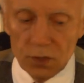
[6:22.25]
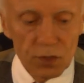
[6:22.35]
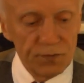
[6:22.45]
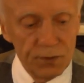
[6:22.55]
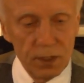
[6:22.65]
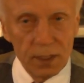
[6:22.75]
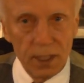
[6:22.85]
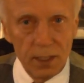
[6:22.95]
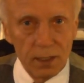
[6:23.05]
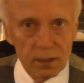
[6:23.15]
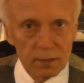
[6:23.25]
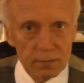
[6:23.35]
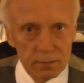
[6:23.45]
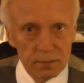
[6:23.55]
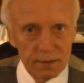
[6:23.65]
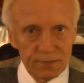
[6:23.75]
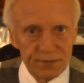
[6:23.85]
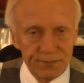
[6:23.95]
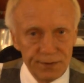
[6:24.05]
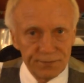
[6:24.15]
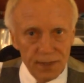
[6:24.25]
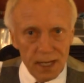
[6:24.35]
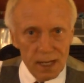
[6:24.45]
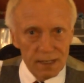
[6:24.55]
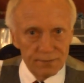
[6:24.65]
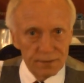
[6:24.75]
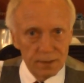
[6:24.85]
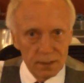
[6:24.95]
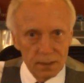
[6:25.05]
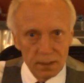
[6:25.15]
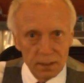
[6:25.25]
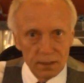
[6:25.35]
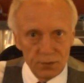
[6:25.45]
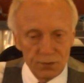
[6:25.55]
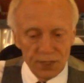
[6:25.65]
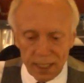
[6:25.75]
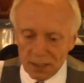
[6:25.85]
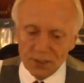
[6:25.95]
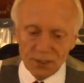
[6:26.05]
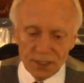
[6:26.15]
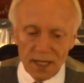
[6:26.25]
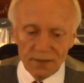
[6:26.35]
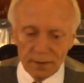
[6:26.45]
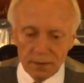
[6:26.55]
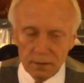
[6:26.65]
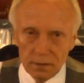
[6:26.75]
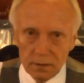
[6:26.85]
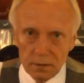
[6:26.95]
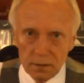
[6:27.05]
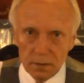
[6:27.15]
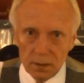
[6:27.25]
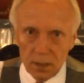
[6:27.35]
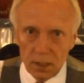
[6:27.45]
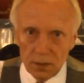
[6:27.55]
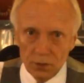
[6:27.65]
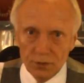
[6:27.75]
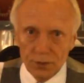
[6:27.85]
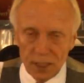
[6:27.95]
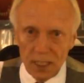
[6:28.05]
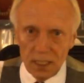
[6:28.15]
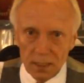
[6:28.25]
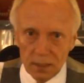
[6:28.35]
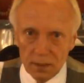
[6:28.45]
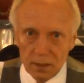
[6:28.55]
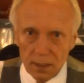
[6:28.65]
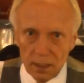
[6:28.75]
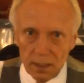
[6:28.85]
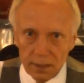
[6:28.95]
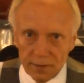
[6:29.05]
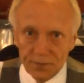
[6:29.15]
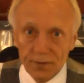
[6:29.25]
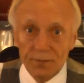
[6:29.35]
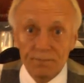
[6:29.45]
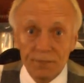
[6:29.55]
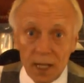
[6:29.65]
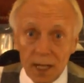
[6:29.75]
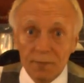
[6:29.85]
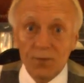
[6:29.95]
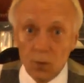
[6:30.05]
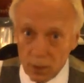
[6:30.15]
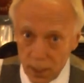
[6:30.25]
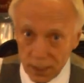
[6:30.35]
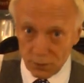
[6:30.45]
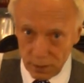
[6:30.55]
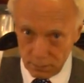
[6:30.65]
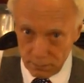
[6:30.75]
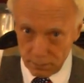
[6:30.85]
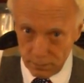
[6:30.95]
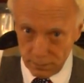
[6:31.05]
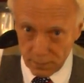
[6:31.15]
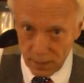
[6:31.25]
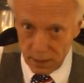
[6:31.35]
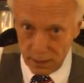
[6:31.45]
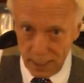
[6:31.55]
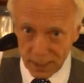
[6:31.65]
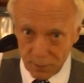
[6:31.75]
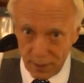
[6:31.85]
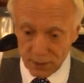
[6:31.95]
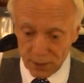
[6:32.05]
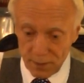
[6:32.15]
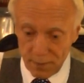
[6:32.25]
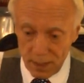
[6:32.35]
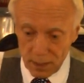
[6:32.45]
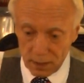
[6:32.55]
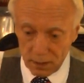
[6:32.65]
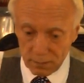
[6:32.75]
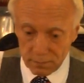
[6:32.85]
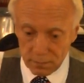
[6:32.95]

So if you look here, in 55, 2007, you'll see that for the top 400 taxpayers in America,